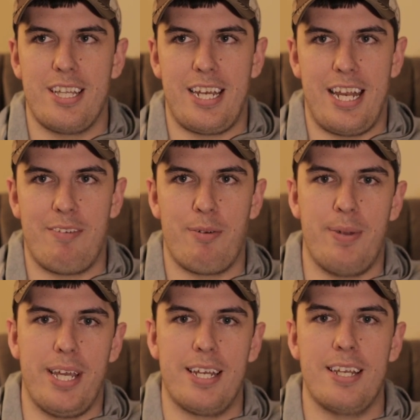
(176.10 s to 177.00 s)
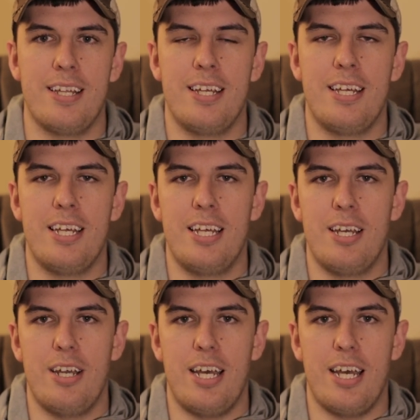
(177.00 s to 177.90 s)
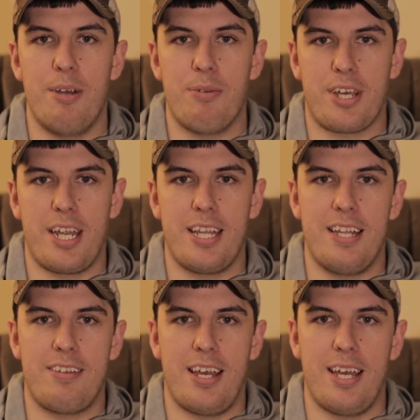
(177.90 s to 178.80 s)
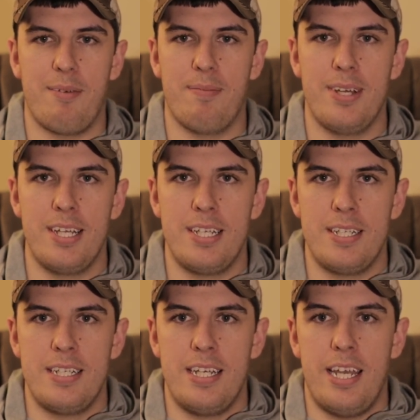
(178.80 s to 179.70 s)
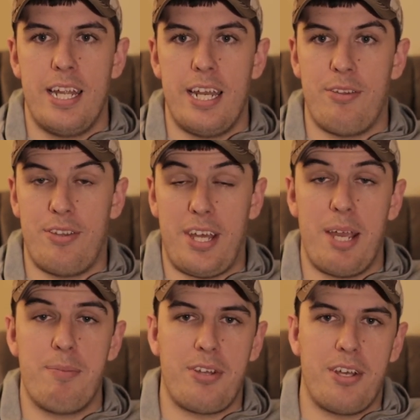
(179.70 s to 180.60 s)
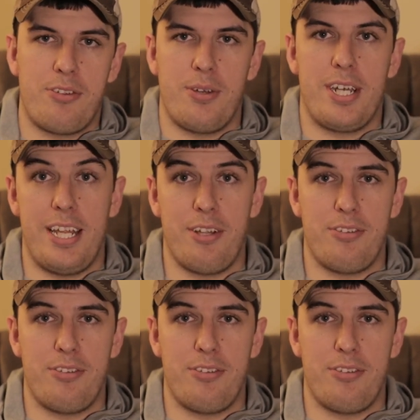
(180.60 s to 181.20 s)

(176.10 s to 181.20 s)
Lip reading: than I'd ever been with God at that time. And at the time I was also in an